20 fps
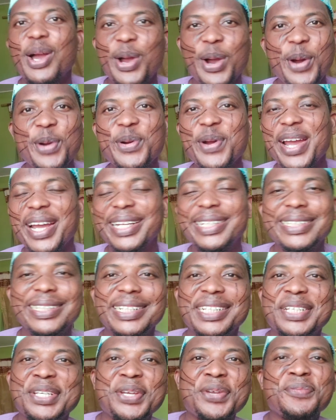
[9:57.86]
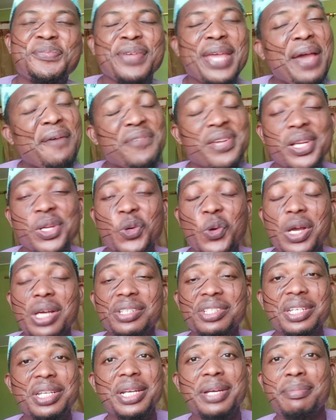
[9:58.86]
All right, If you have any
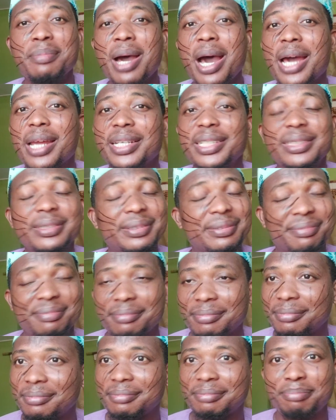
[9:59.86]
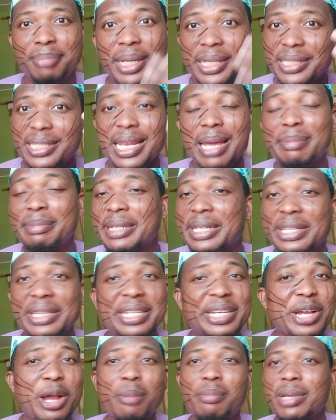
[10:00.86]
question about it, please let me know in
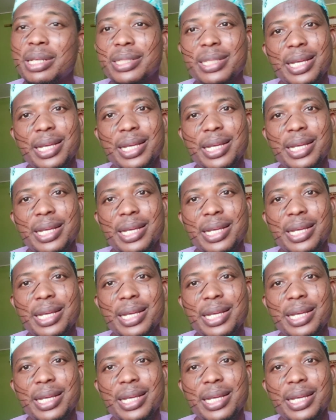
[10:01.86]
the comment